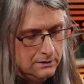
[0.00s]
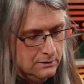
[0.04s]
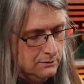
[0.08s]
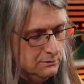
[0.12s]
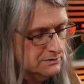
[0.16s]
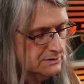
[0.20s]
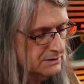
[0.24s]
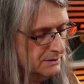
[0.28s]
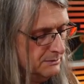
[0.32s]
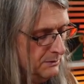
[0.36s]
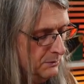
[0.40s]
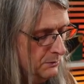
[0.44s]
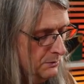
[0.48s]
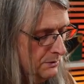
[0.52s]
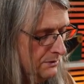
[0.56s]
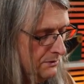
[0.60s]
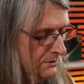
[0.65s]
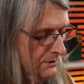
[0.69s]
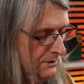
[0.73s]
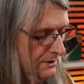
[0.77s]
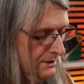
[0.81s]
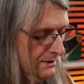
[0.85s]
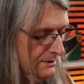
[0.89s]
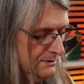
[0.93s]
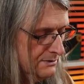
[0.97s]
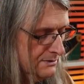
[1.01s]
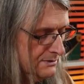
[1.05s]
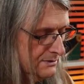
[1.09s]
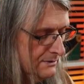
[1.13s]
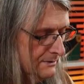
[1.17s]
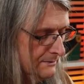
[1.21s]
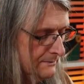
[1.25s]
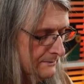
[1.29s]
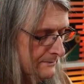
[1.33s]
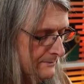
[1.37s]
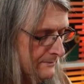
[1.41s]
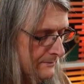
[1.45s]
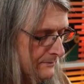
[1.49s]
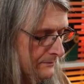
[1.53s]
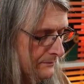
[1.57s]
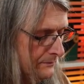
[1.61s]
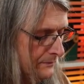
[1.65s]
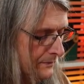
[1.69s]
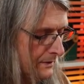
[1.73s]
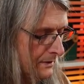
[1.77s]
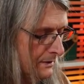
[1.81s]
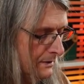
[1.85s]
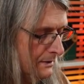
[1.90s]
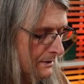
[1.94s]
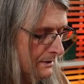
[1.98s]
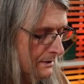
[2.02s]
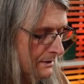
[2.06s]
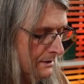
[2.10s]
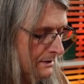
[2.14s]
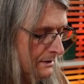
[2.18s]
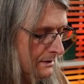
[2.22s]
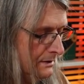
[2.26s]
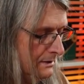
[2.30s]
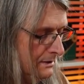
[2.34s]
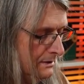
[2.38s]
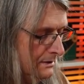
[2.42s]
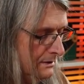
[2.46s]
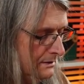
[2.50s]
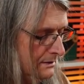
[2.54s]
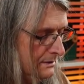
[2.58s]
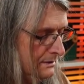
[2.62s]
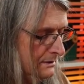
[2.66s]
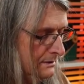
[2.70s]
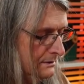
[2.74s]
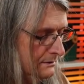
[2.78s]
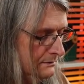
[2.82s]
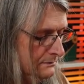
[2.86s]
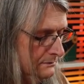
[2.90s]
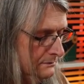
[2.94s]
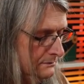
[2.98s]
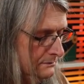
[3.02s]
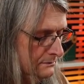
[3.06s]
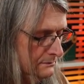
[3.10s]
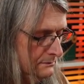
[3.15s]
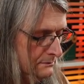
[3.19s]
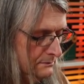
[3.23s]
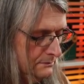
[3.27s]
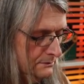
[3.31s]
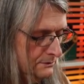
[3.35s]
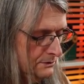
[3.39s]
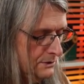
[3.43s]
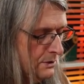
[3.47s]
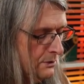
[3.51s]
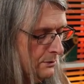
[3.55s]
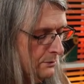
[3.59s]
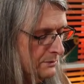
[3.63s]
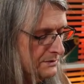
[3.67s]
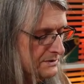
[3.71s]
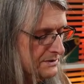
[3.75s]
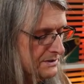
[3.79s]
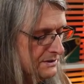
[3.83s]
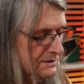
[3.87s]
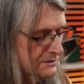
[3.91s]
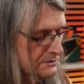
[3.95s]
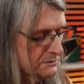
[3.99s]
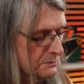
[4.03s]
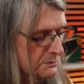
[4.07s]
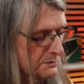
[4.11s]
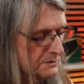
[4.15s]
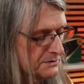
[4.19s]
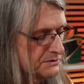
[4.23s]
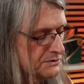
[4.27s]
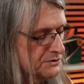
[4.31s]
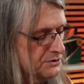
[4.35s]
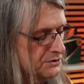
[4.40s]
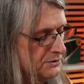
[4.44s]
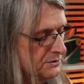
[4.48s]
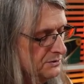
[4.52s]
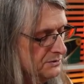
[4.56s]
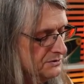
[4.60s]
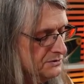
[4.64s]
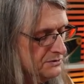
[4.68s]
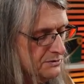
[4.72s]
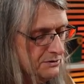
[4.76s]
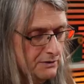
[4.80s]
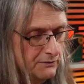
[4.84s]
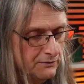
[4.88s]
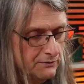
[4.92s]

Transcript: it was going to be one of these uh, no it was this one was choose two